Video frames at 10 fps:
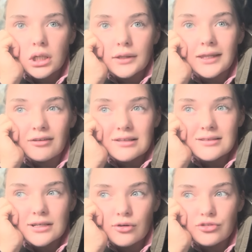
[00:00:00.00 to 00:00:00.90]
There are
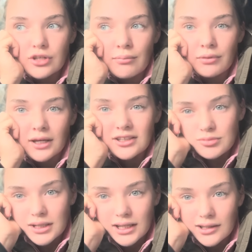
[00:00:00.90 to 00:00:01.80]
still some things to
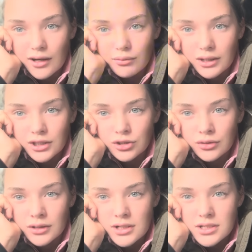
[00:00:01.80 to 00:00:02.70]
be cleared up with the
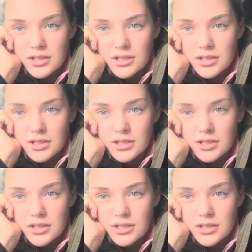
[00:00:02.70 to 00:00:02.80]
insurance,